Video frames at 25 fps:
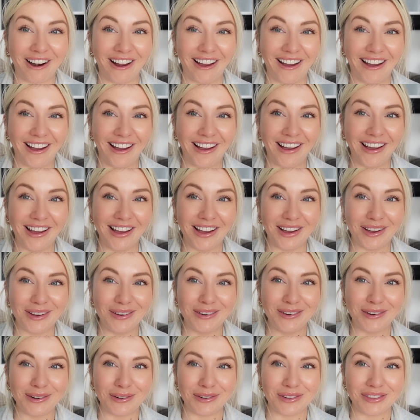
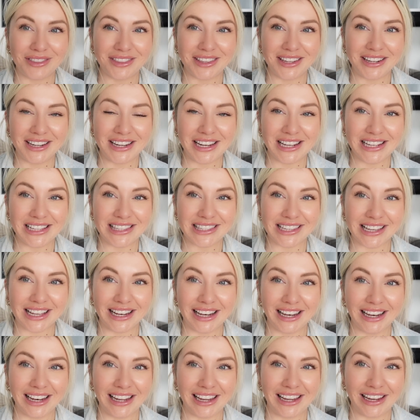Oh, that needs a
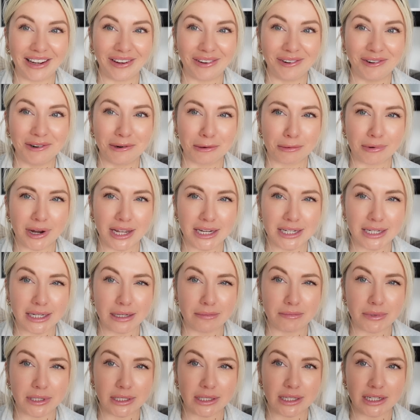clean already
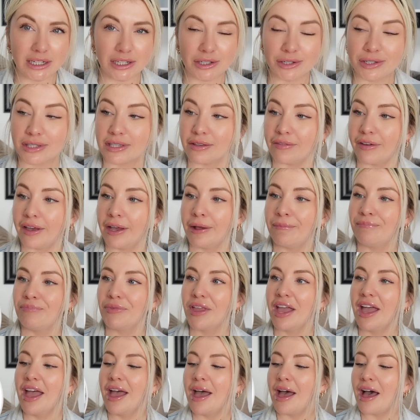by the looks of it.
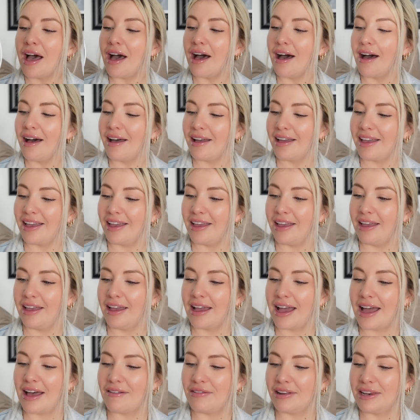I
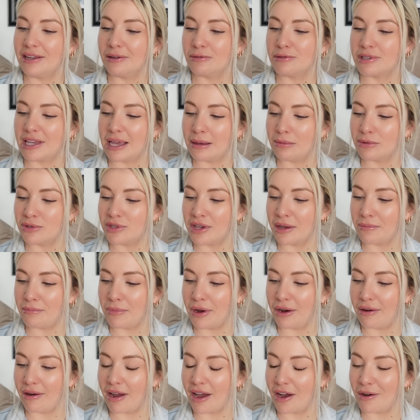have a little tabletop
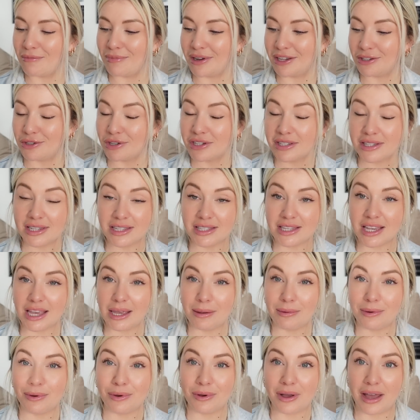mirror on my dressing
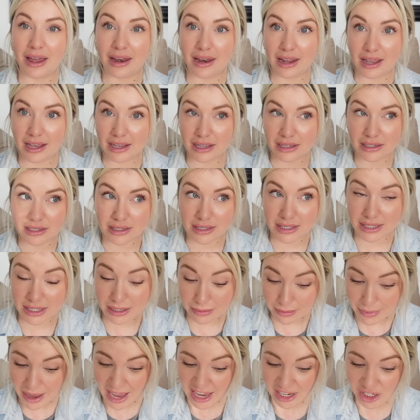table and it
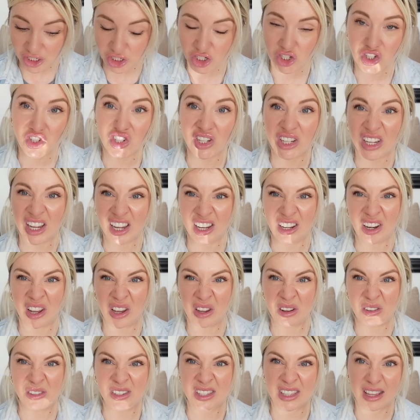smashed. I
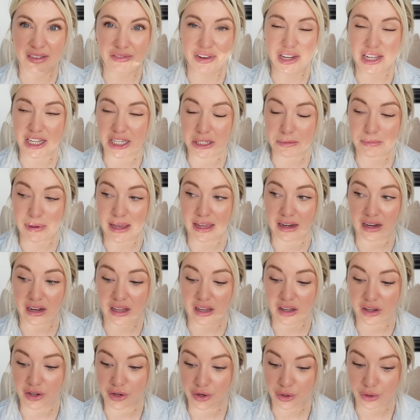know, 7 years bad
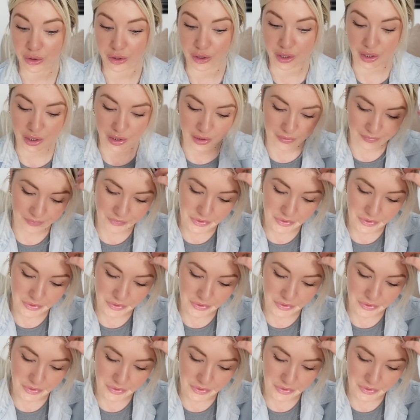luck, not good.